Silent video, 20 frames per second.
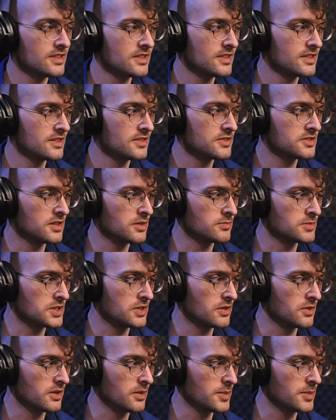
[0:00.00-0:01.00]
There's some
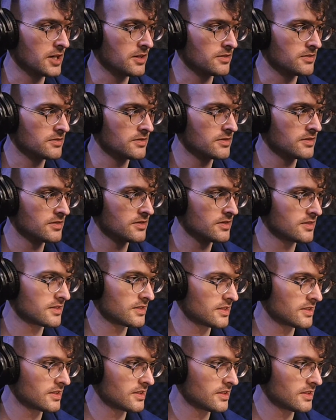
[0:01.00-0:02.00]
joke about...
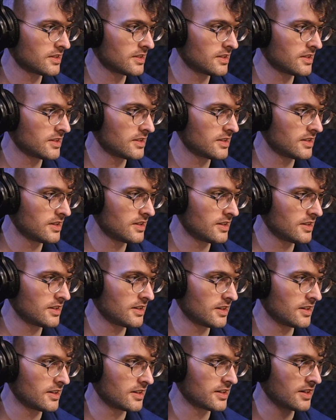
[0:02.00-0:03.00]

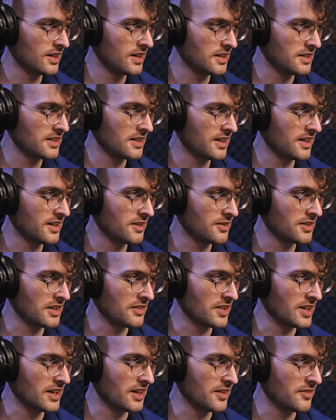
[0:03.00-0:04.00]
Oh, I don't
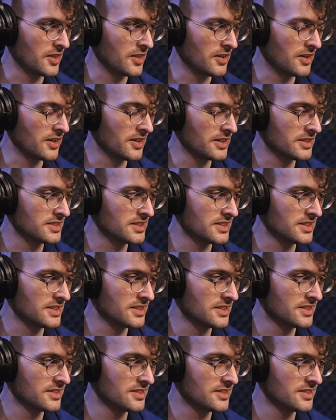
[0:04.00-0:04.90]
even have the heart to